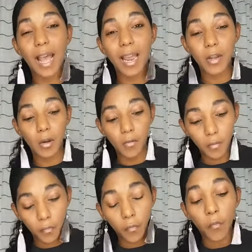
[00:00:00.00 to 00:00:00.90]
I know
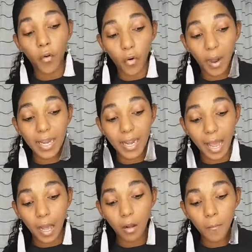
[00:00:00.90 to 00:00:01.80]
for right
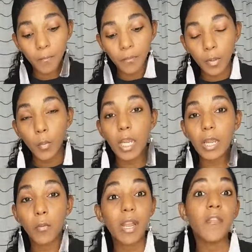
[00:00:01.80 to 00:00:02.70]
now we
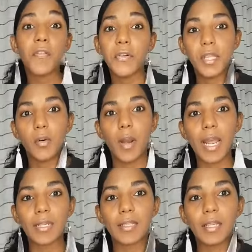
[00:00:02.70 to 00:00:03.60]
in 4th grade,